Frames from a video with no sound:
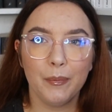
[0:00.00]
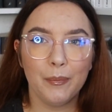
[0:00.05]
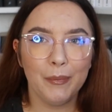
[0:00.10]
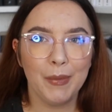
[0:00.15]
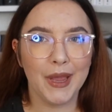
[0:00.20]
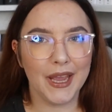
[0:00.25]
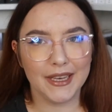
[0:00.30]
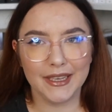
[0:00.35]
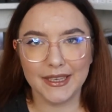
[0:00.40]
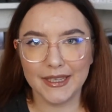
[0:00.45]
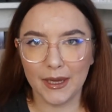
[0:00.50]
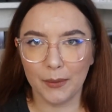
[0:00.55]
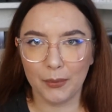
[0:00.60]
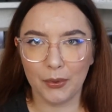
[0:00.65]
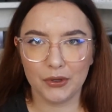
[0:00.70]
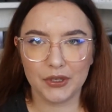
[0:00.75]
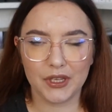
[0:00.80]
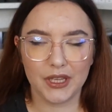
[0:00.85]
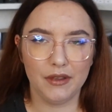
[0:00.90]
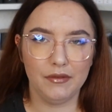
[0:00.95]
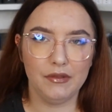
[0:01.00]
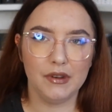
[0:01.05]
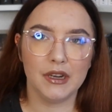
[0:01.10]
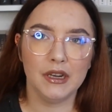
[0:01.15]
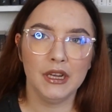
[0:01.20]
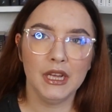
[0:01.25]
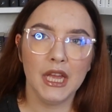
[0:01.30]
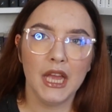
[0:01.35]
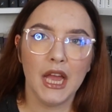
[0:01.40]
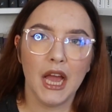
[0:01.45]
mainly about
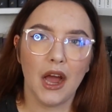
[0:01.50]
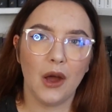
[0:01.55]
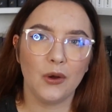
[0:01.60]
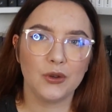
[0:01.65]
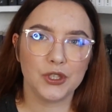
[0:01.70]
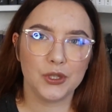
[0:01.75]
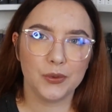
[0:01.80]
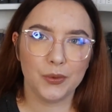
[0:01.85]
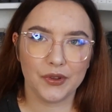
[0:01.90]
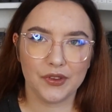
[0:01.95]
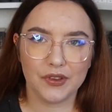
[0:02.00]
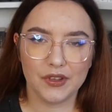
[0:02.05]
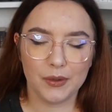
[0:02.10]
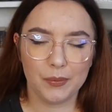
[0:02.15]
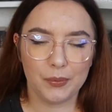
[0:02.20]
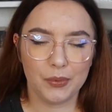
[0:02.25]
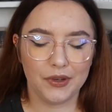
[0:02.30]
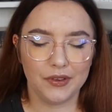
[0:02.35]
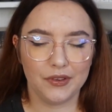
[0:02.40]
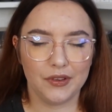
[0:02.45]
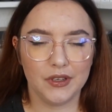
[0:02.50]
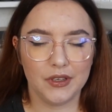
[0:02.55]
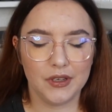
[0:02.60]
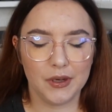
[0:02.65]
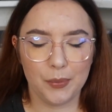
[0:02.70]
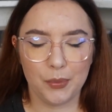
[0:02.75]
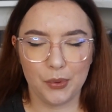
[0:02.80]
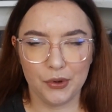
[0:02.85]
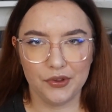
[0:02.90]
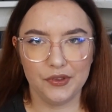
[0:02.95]
Kiva, how she was in the
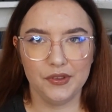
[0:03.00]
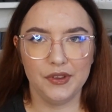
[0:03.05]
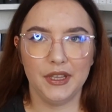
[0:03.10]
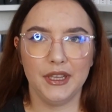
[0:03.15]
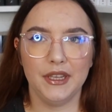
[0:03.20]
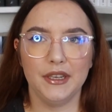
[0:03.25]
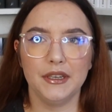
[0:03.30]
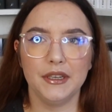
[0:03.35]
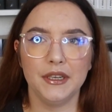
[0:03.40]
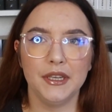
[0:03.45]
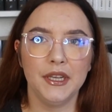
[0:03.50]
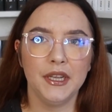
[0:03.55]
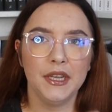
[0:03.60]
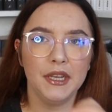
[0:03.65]
prison healer,